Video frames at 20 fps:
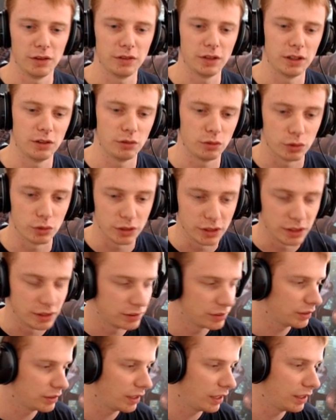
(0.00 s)
They
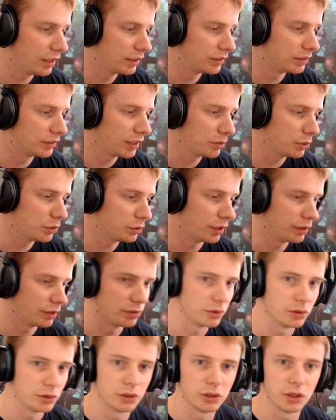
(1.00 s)
released an example level,